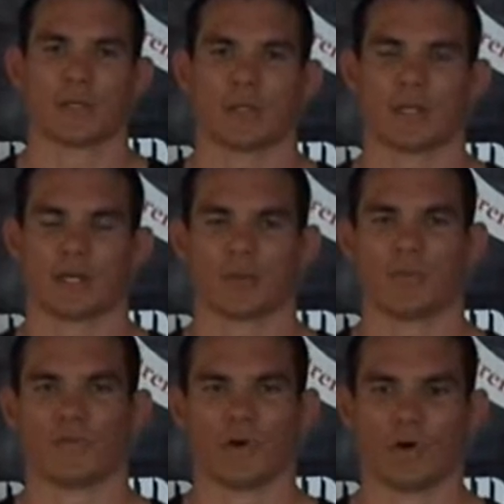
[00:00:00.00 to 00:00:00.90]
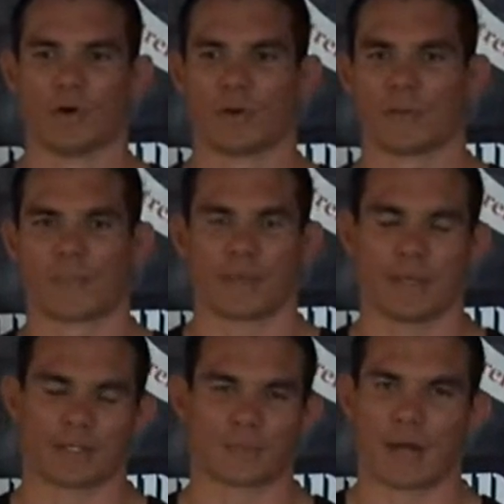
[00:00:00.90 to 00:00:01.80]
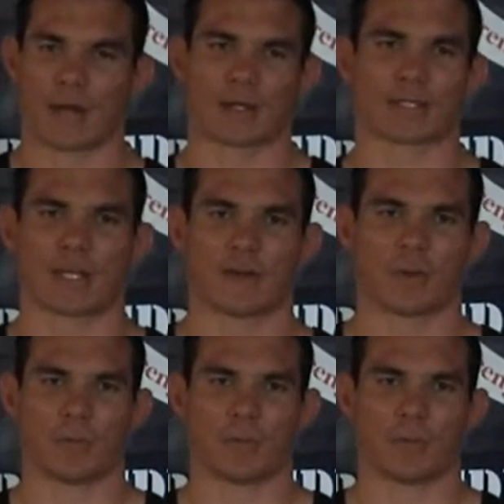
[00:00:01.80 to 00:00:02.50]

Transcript: you know, before, you know, sparring stuff,